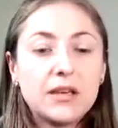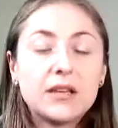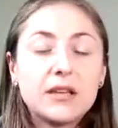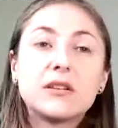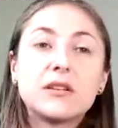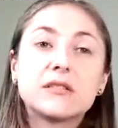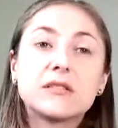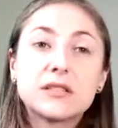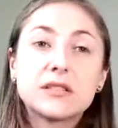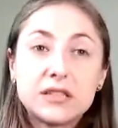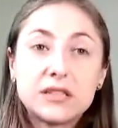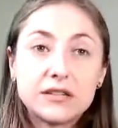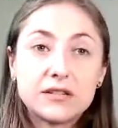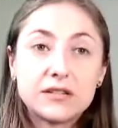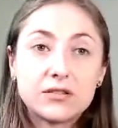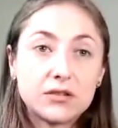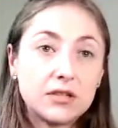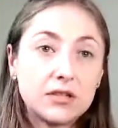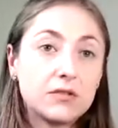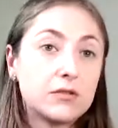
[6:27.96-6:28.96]
There's
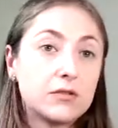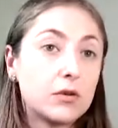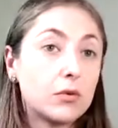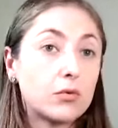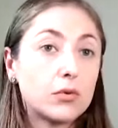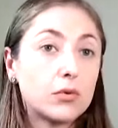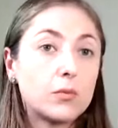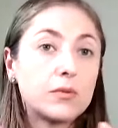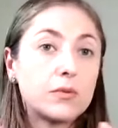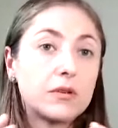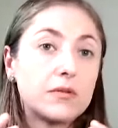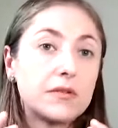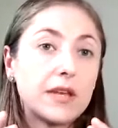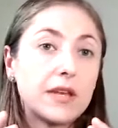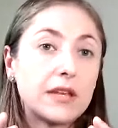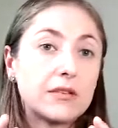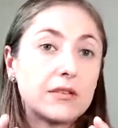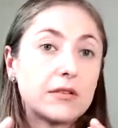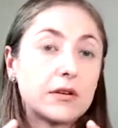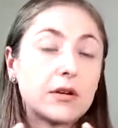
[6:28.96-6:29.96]
clustering, so groups of
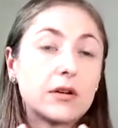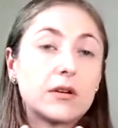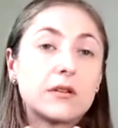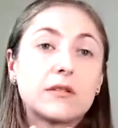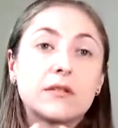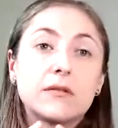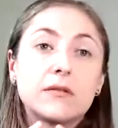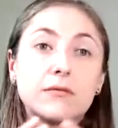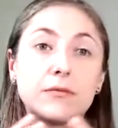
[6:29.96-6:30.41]
sensors